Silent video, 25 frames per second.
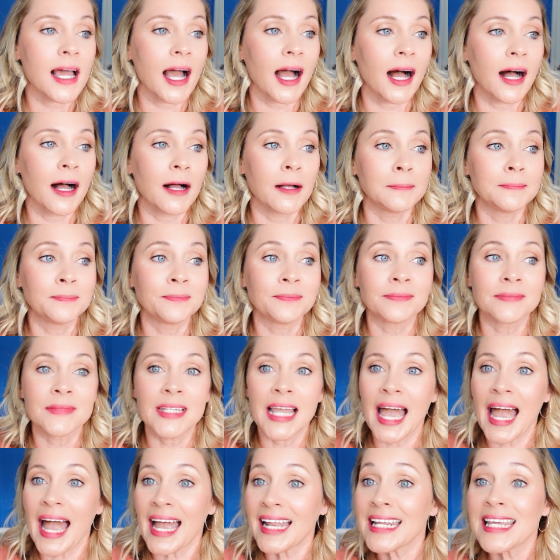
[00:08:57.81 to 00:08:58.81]
um,
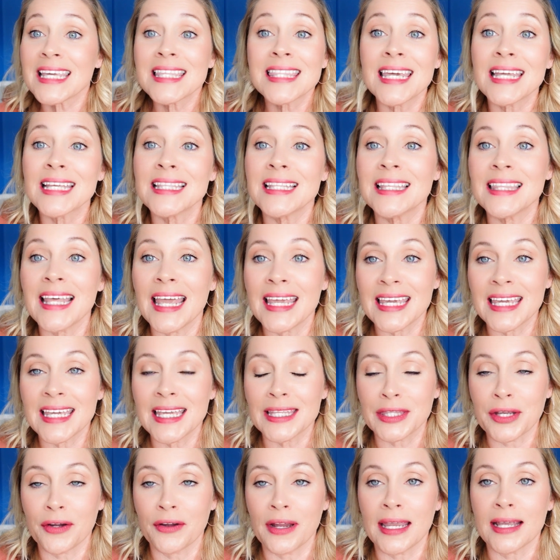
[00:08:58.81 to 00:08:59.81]
anything that they can
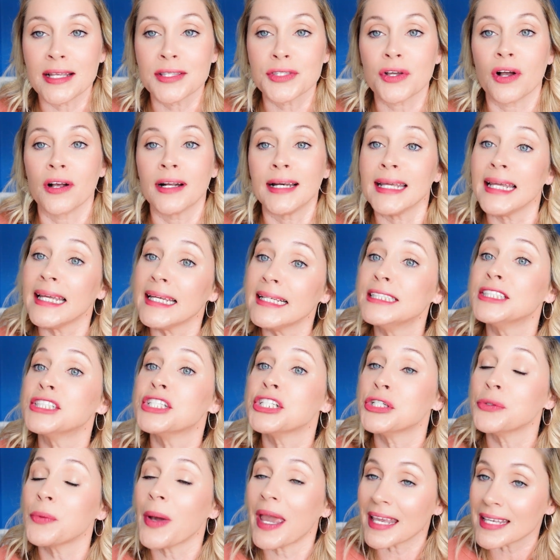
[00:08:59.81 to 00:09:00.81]
get their hands on
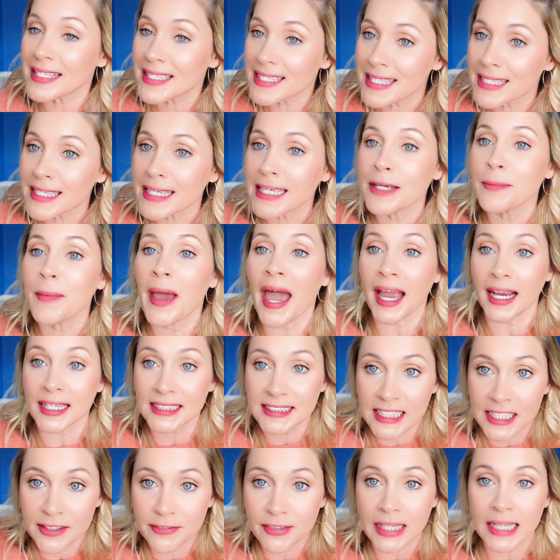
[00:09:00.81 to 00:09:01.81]
into a STEAM
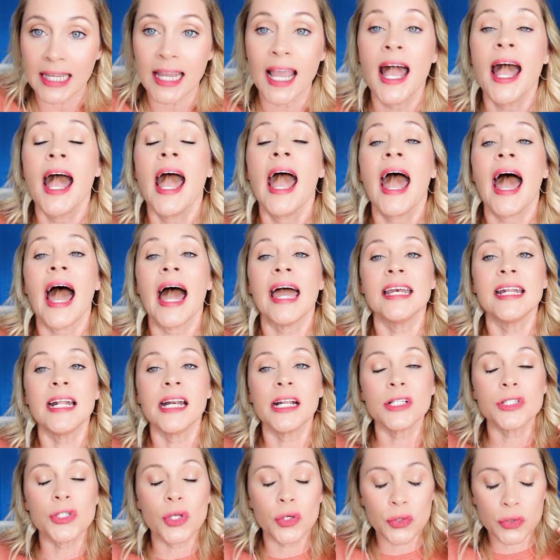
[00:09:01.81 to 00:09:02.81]
activity. And it
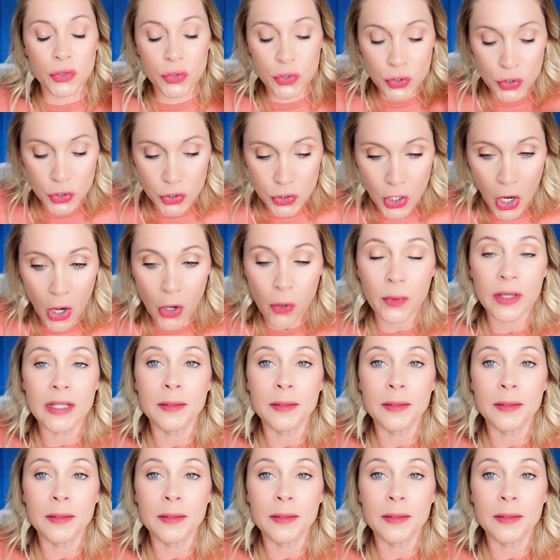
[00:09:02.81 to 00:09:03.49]
is so